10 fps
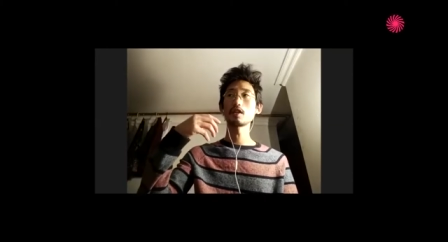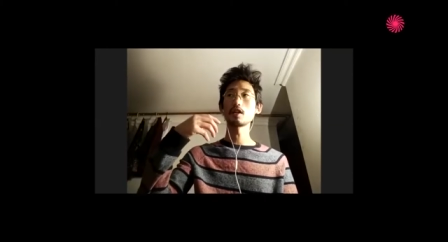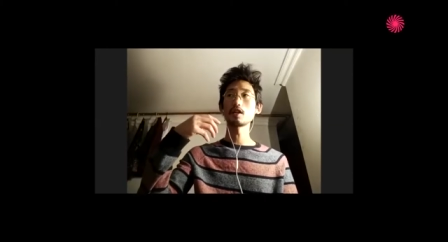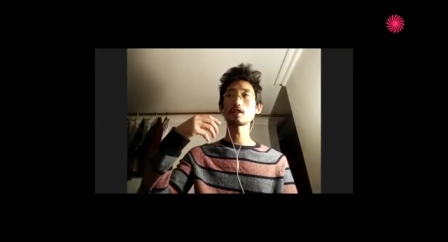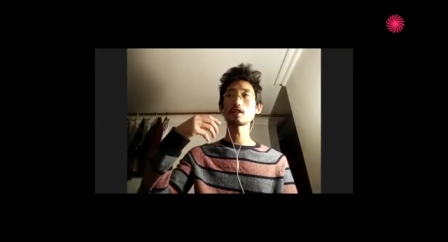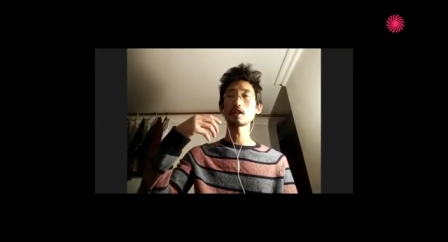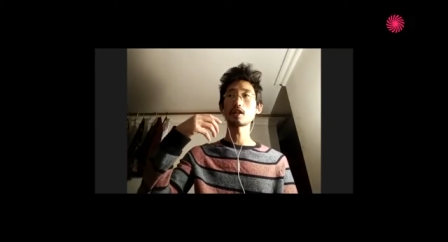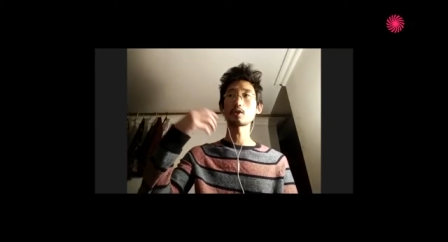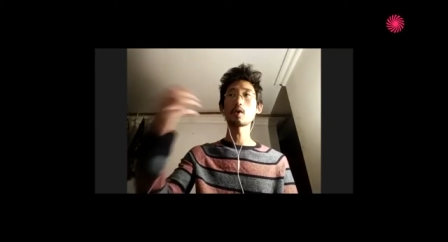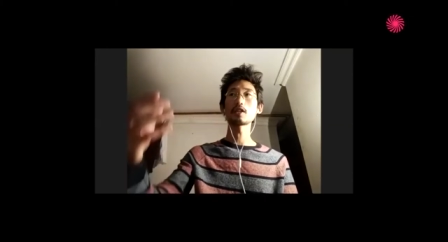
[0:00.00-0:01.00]
Uh, it's like a
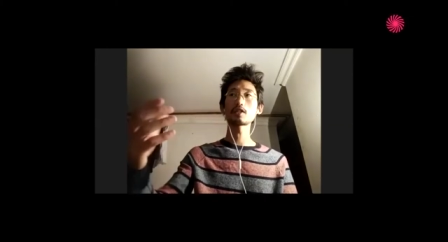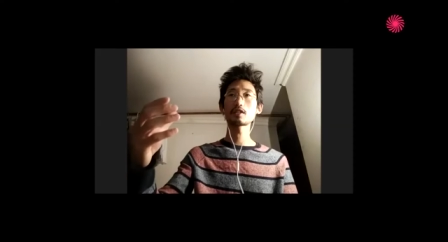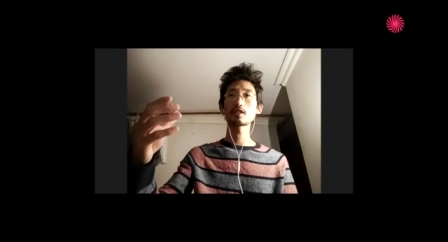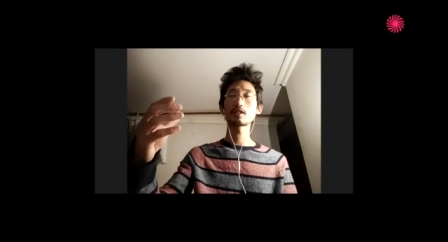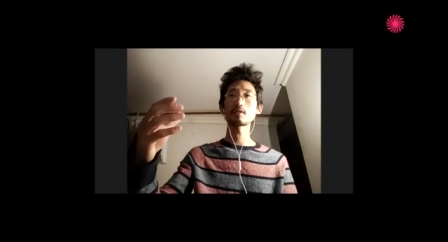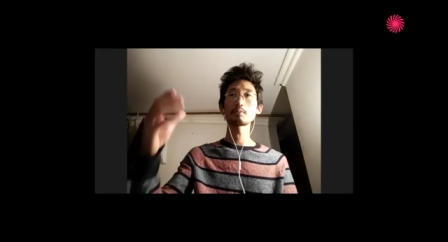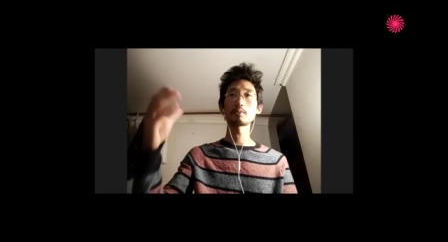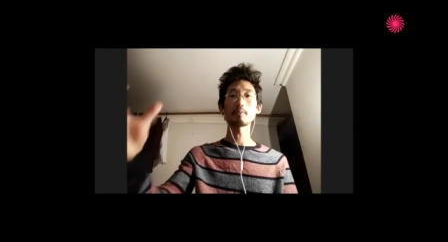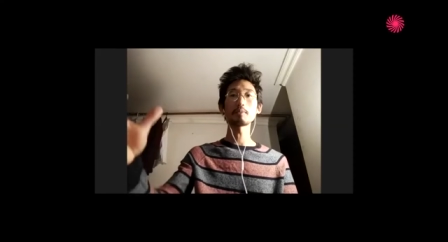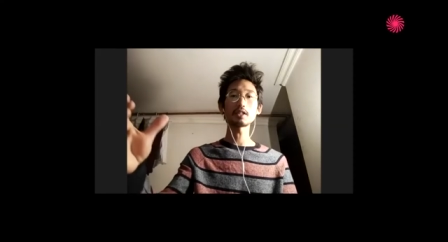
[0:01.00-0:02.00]
quest
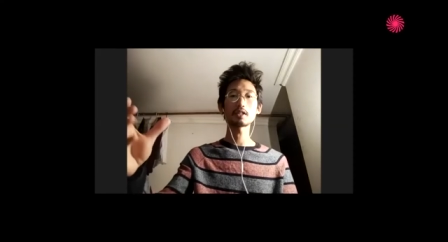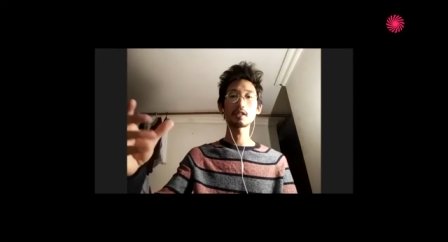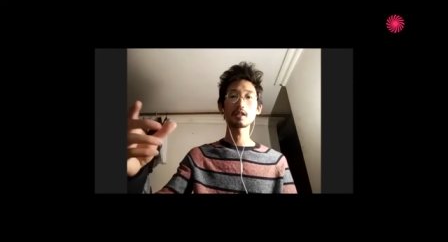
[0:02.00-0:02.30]
premise,